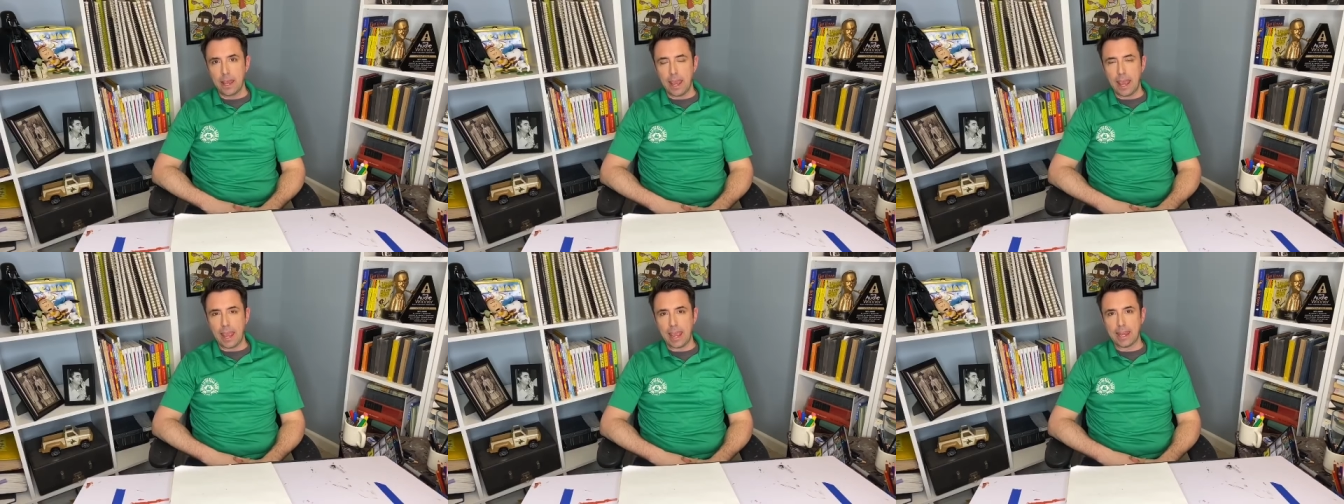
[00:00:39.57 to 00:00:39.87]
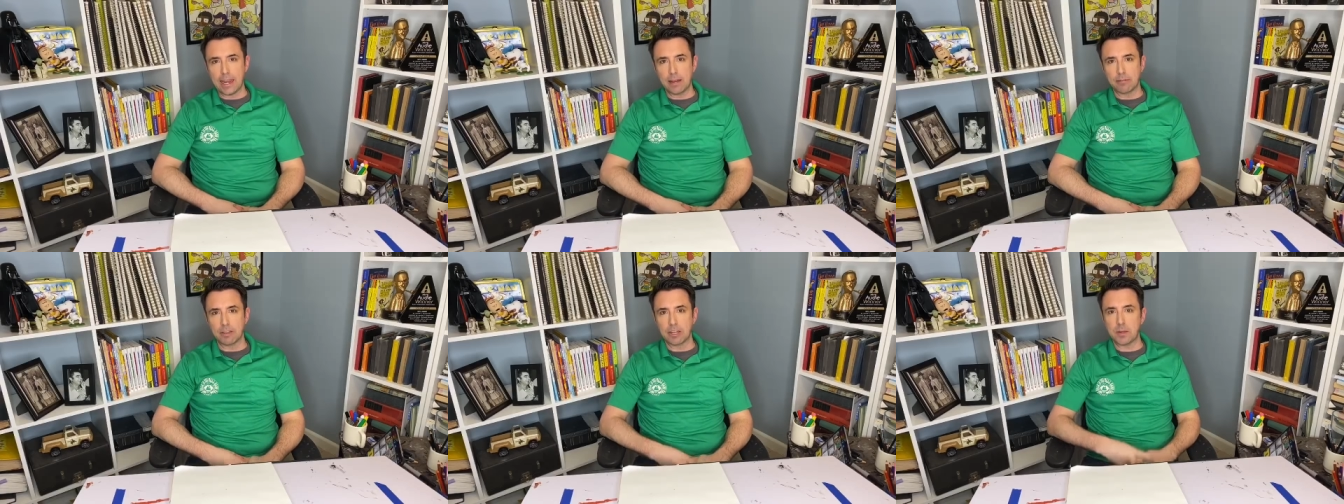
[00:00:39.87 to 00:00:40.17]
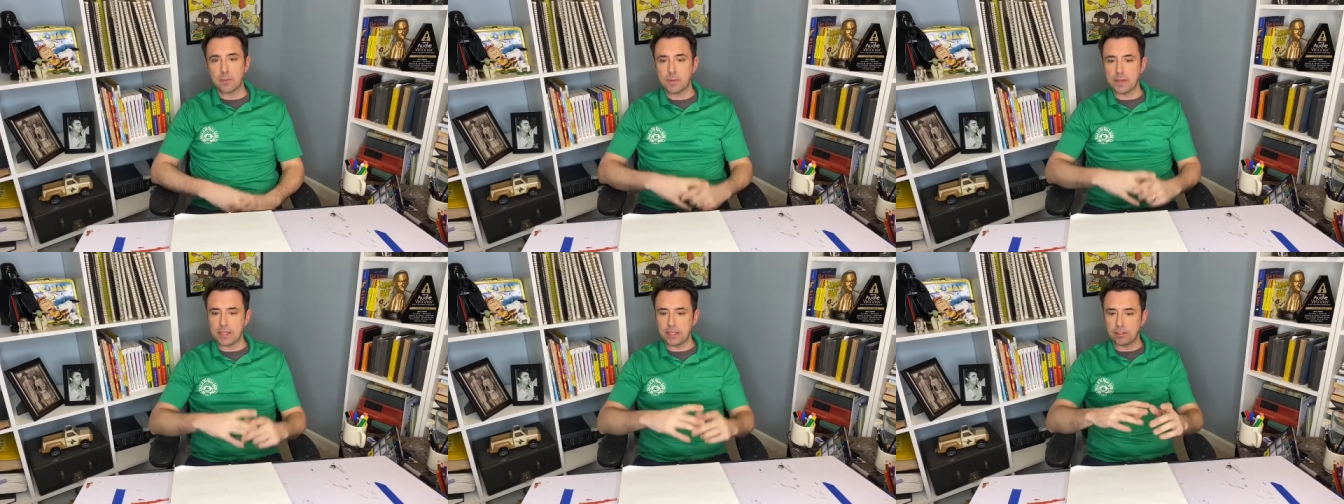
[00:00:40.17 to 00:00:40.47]
and I'm going
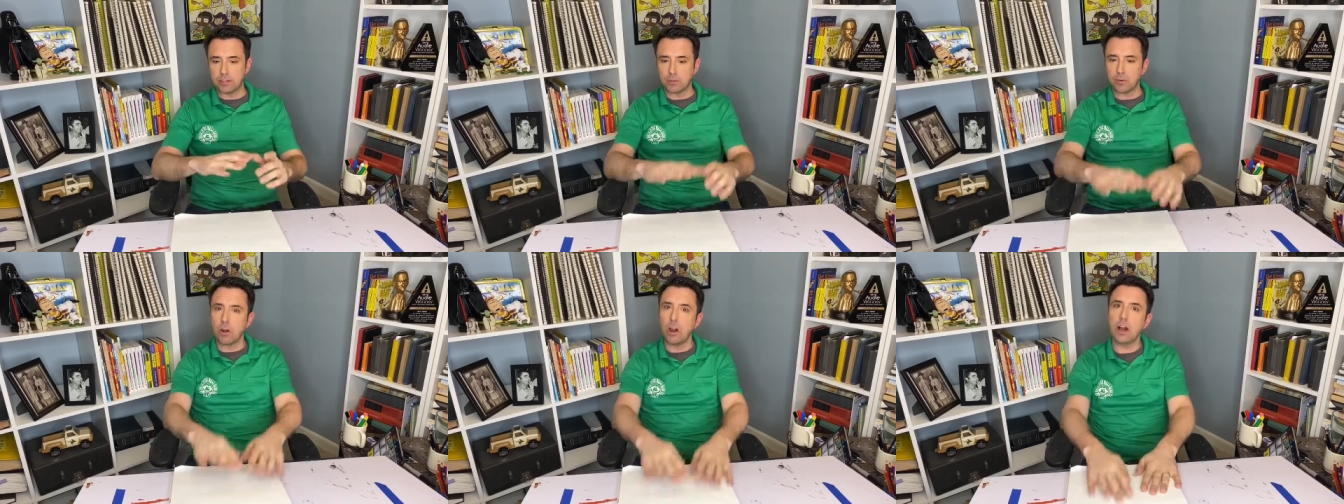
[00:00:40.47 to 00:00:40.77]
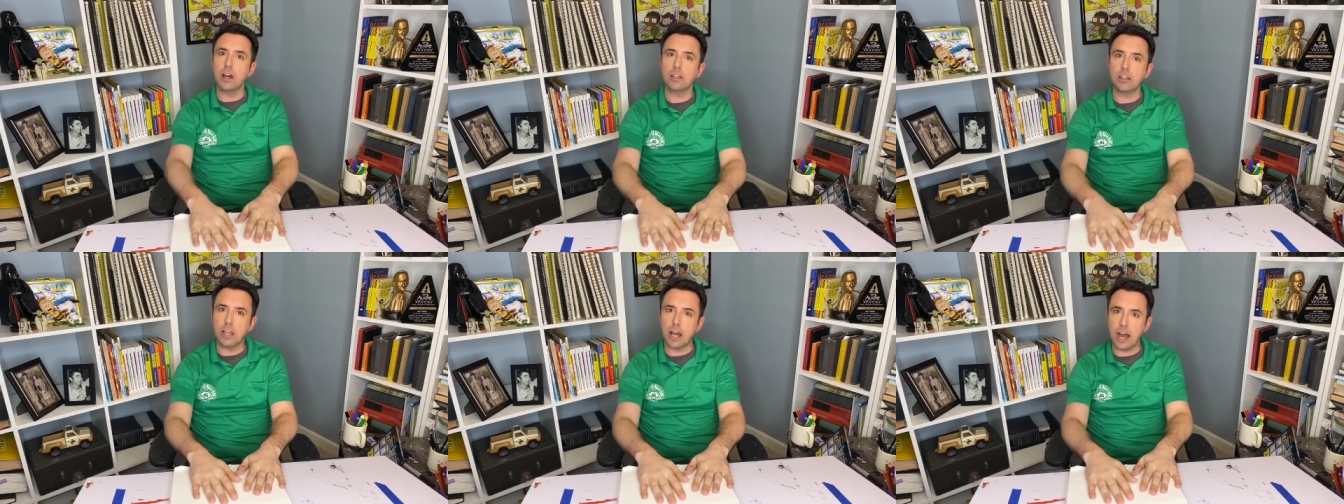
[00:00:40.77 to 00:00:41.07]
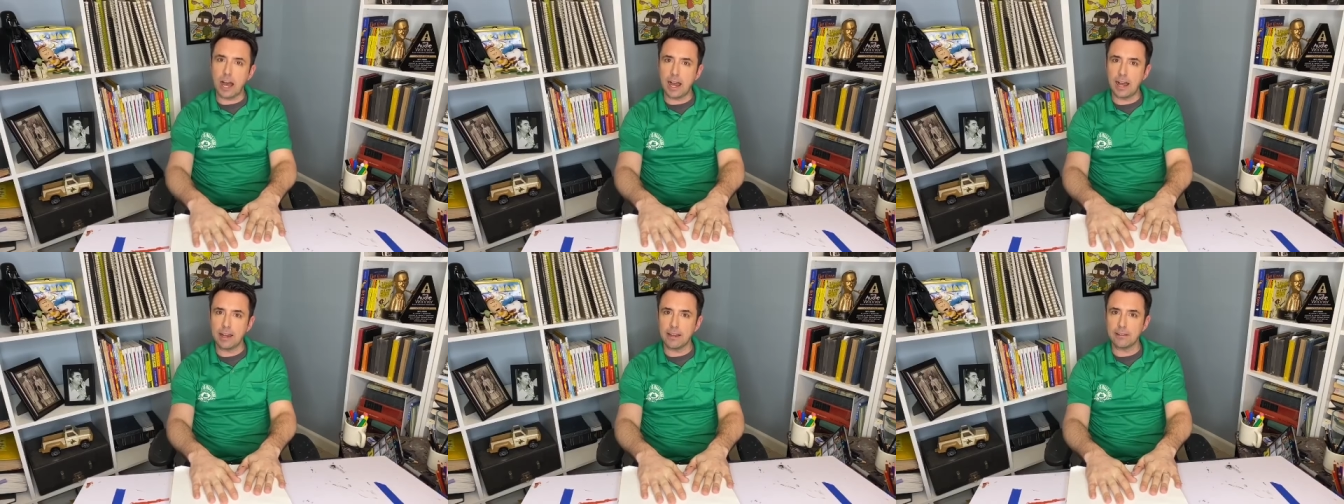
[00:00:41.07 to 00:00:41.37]
to be drawing
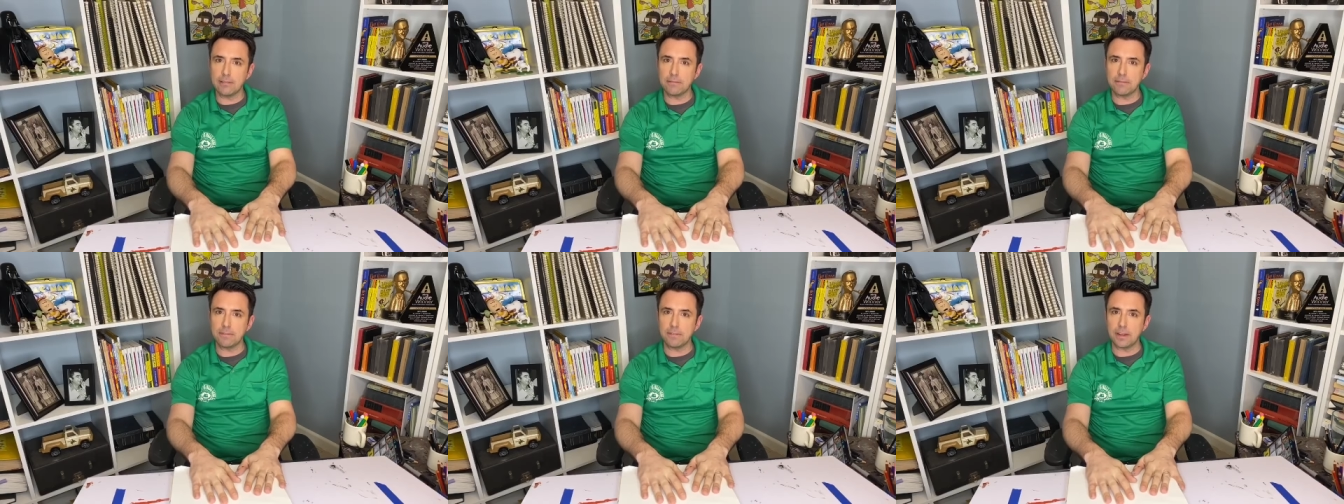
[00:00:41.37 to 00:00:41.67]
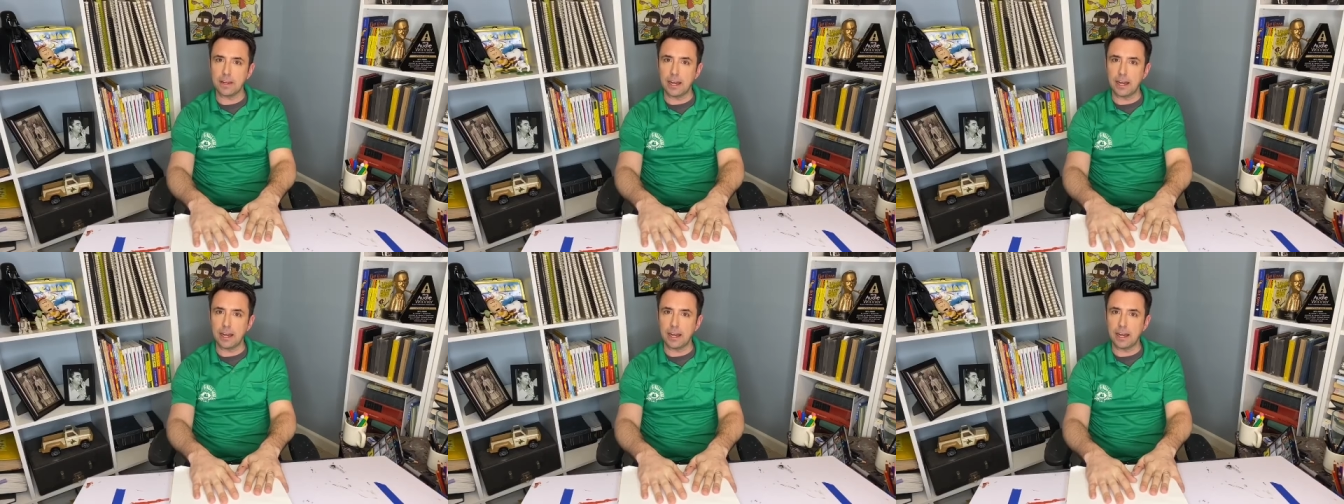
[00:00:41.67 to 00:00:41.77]
live.